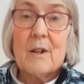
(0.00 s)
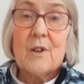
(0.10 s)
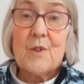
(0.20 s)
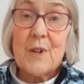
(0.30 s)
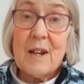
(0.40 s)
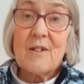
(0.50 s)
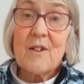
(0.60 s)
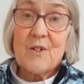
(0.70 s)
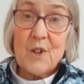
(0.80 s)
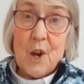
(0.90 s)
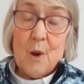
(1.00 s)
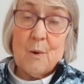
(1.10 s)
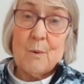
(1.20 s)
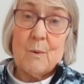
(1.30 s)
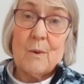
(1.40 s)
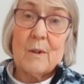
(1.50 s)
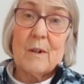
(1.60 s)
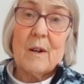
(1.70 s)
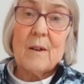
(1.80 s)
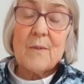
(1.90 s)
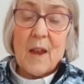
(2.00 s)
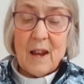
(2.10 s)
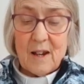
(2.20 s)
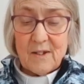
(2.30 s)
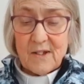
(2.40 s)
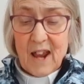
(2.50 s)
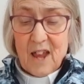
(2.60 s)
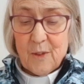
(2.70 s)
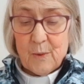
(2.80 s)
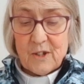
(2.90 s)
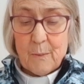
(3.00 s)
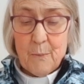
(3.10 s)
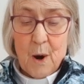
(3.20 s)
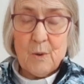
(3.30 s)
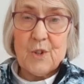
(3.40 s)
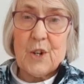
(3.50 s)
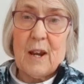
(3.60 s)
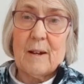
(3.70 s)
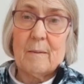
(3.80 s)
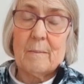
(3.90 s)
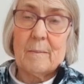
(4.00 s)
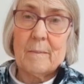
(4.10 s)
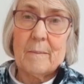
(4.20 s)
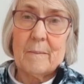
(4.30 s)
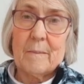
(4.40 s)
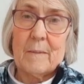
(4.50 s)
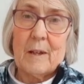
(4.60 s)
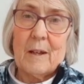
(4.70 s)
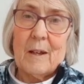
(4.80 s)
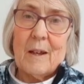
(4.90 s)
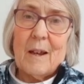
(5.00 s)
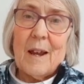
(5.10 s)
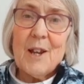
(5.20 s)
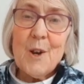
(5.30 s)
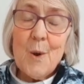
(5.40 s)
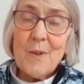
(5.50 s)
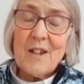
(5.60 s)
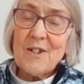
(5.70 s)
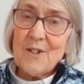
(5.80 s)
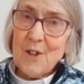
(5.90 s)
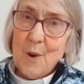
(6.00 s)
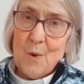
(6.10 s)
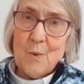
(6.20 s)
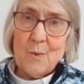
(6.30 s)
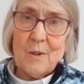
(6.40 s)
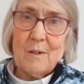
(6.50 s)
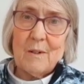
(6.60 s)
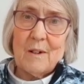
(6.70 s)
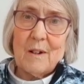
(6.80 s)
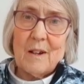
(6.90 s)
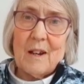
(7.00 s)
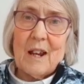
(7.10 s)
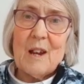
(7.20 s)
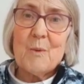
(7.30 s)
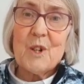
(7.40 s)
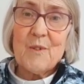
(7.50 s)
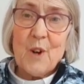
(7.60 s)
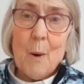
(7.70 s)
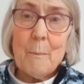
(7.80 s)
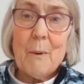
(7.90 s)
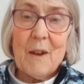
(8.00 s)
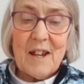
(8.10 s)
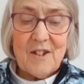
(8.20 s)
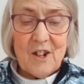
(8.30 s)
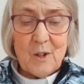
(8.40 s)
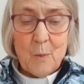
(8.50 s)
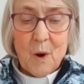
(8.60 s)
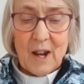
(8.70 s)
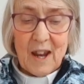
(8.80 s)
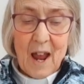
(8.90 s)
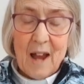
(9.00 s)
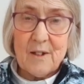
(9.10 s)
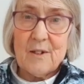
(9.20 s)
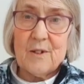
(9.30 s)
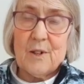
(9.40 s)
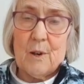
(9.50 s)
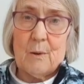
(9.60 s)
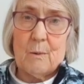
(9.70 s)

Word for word: Jesus knew that his death was approaching he knew that soon he would have completed what he had to do.